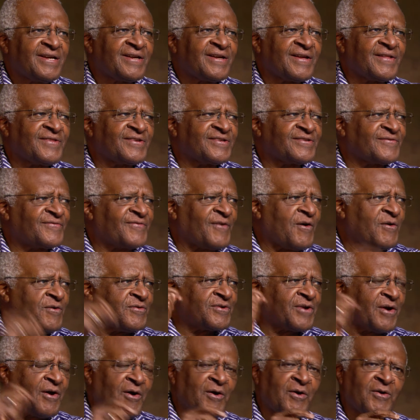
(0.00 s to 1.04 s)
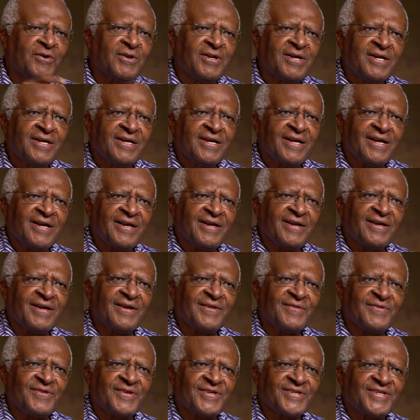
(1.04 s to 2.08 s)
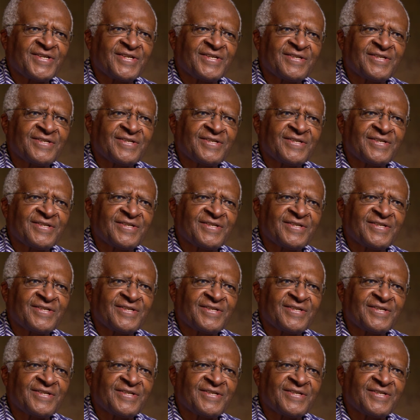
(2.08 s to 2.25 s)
And there's a phone call. This